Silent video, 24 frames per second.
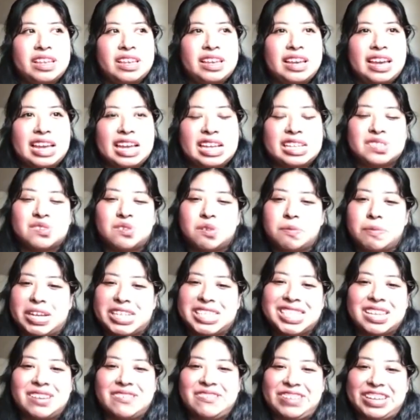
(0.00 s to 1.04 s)
I guess for my
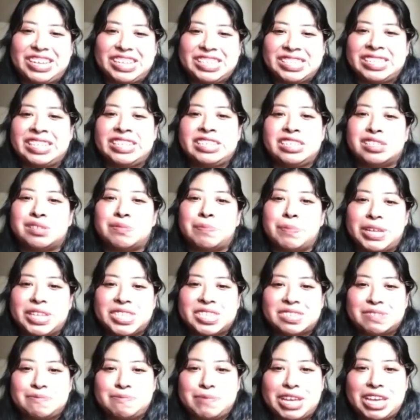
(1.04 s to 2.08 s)
siblings, they just
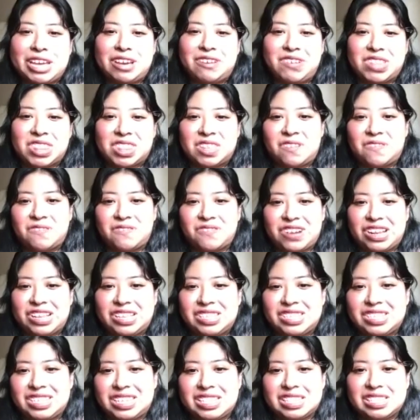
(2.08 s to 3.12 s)
miss being with their
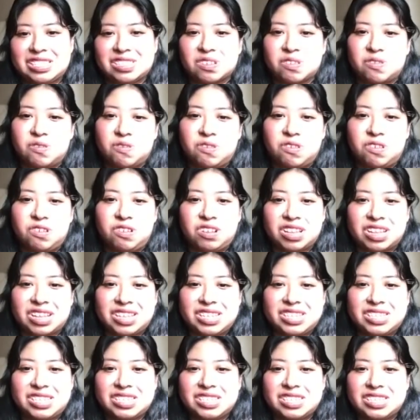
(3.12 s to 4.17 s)
friends at school
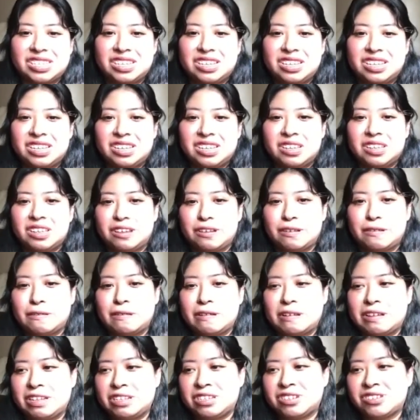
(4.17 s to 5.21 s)
because
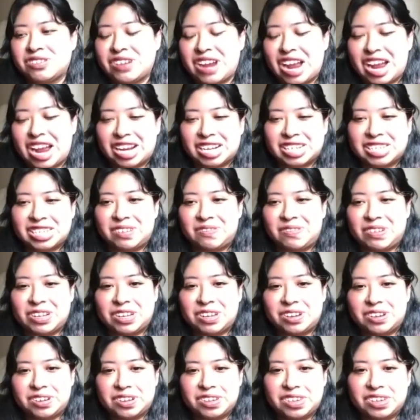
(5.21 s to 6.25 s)
interaction when
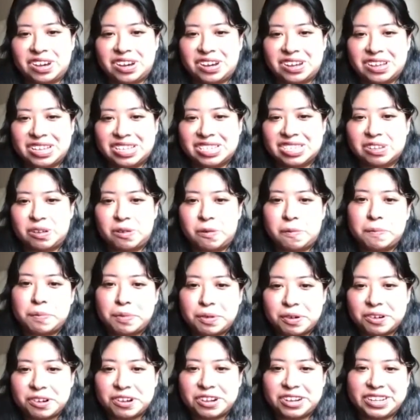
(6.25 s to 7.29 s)
you're young is so
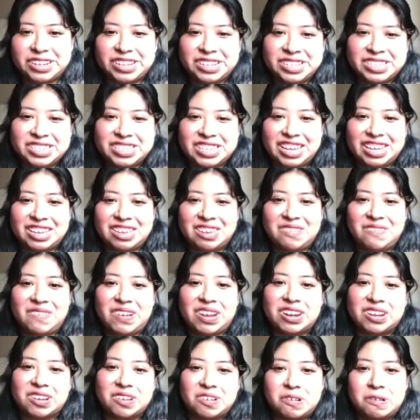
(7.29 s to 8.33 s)
important. Like, you want
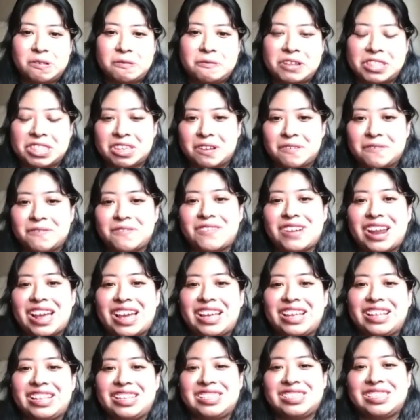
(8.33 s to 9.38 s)
to go with your
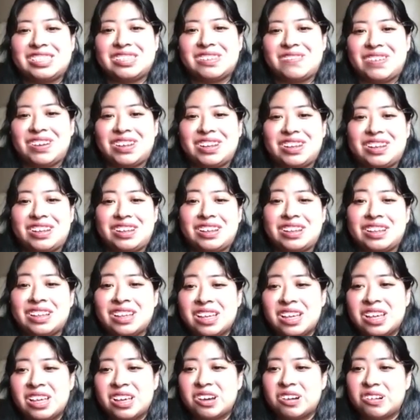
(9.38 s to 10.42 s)
friends. You want to
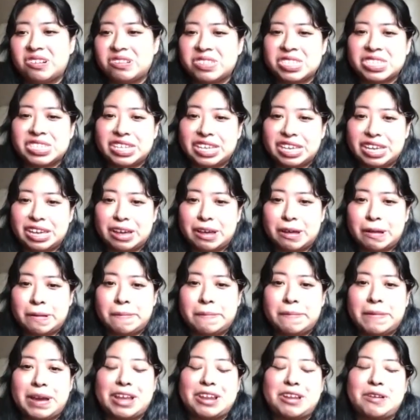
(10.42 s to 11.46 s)
go see
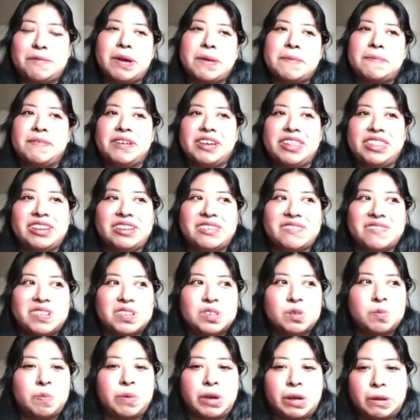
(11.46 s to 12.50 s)
them. I know my brother was
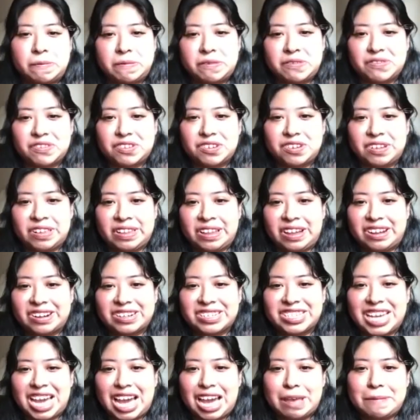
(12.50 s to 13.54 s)
bummed for a long
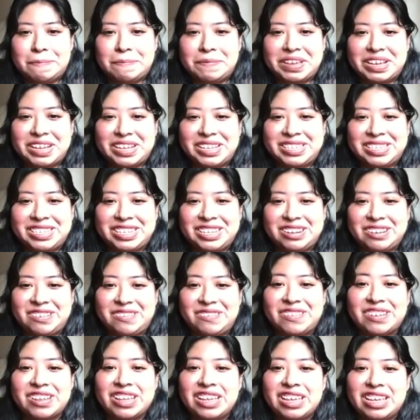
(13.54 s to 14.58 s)
time because, you know,
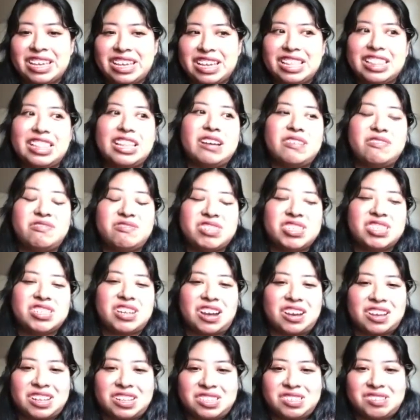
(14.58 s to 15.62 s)
he loves
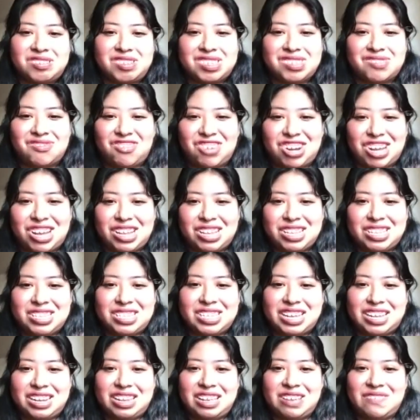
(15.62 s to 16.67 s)
talking to his friends.
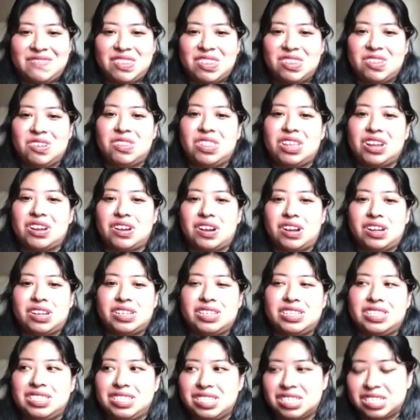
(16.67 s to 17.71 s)
And even though they're on
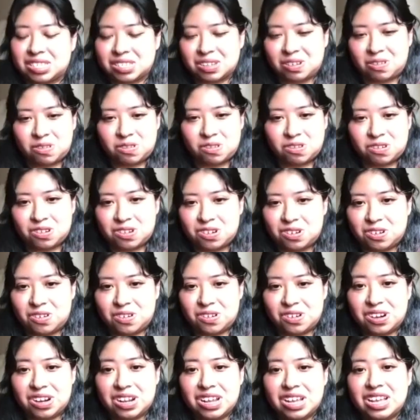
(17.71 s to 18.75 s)
Discord
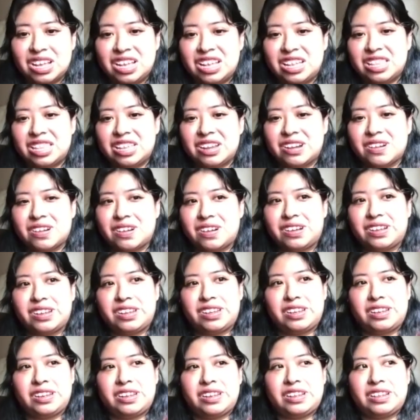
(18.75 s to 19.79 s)
or they're
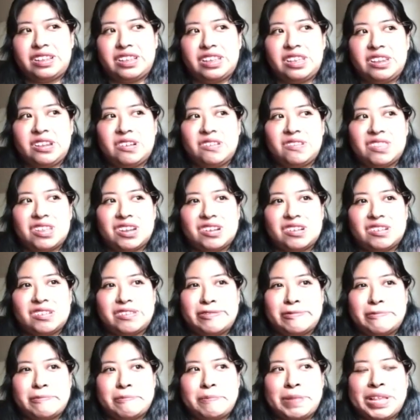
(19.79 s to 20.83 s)
on, you know,
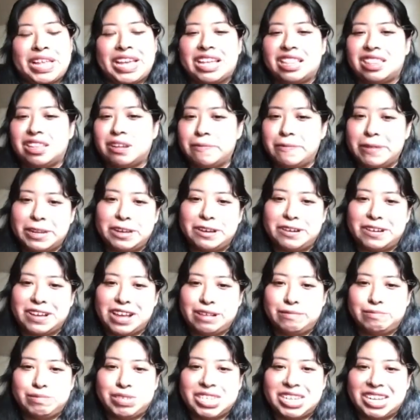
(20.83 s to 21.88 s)
they're playing their video
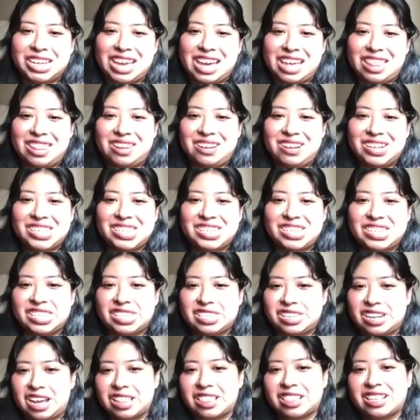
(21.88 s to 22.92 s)
games together, it's just
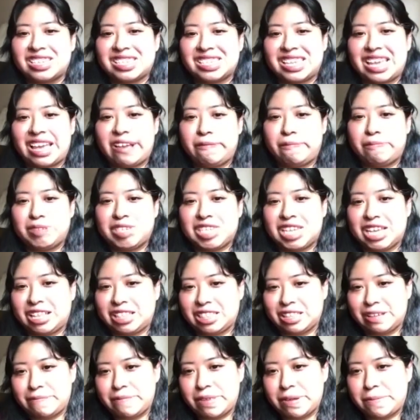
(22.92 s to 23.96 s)
not the same seeing
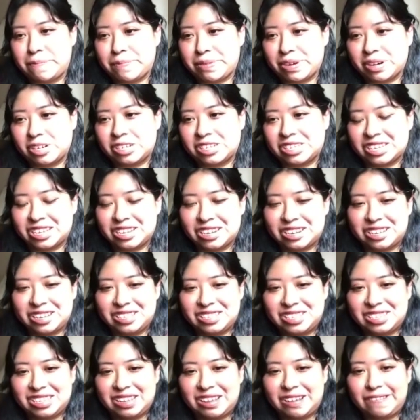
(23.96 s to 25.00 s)
them in person and
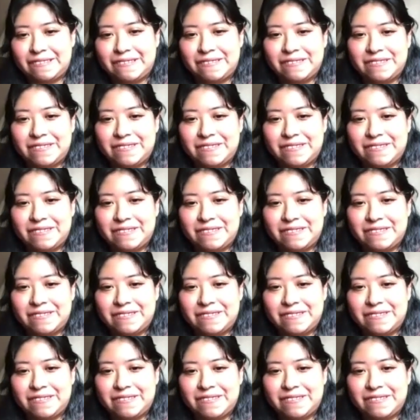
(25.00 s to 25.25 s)
stuff.